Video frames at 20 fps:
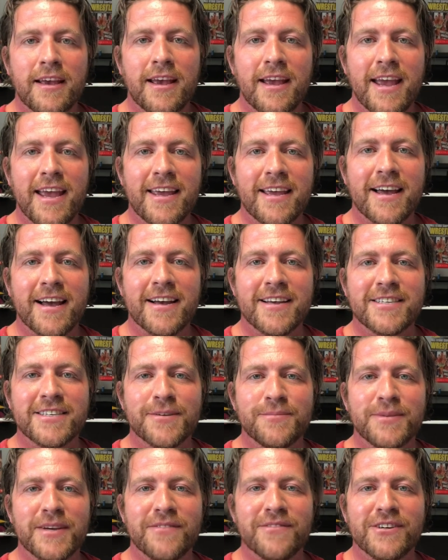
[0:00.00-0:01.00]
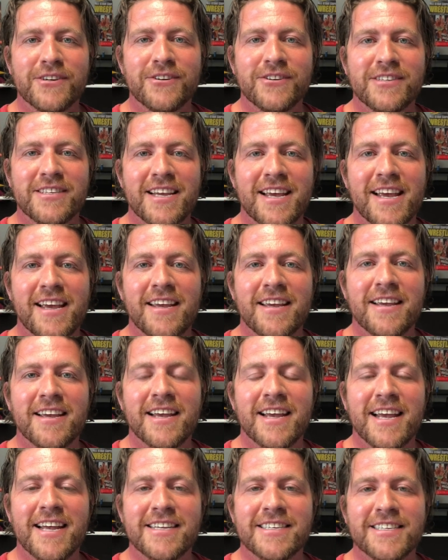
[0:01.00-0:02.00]
Hey guys, hope you're having a good day.
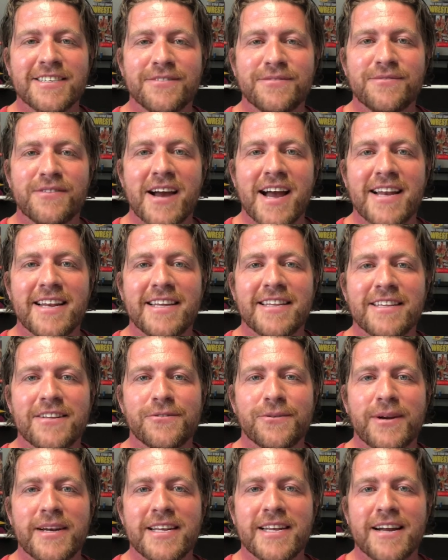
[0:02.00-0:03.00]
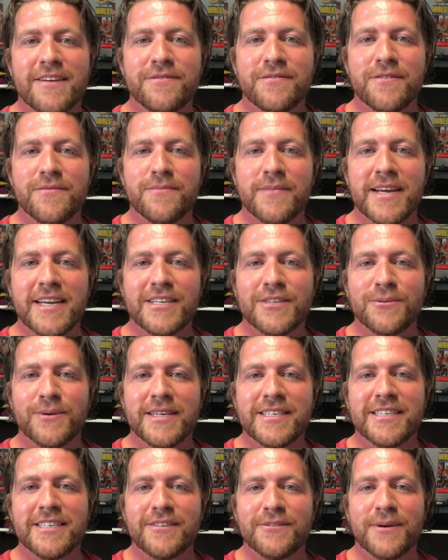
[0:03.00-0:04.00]
It is Friday, the 29th of May
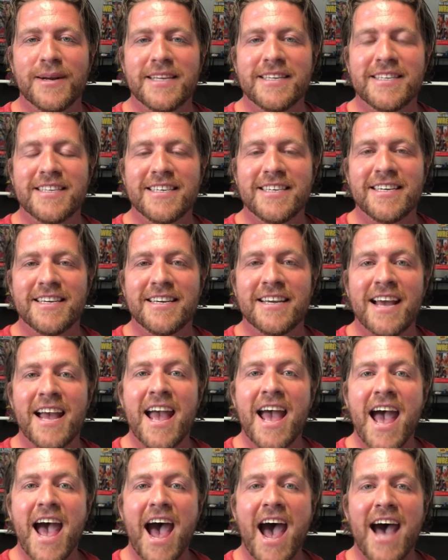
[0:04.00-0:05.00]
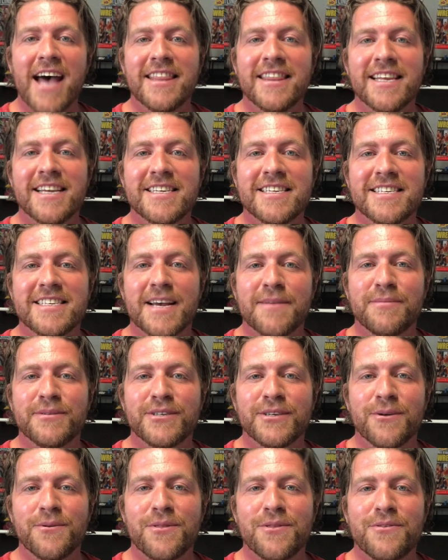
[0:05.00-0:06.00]
2020, and this is
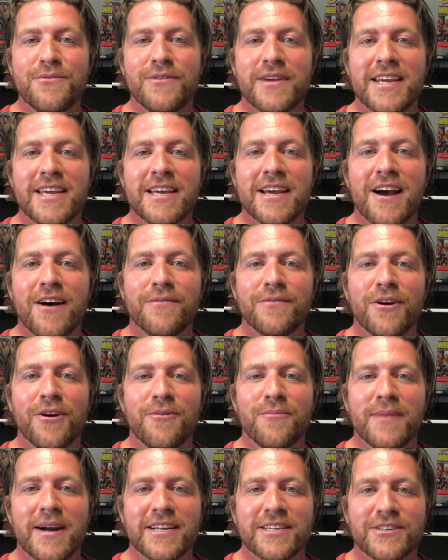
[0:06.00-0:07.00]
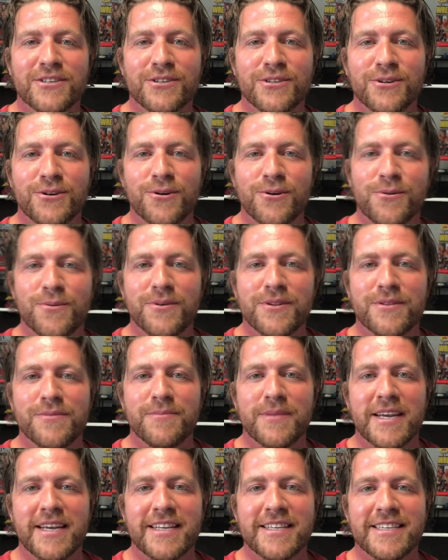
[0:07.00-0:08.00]
episode three of Going Back to School with
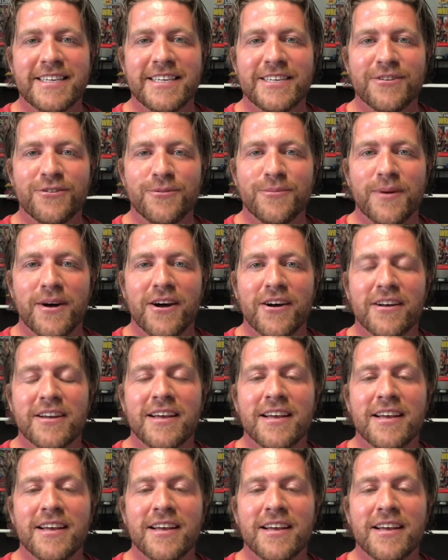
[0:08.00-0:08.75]
me, Dean Allmark.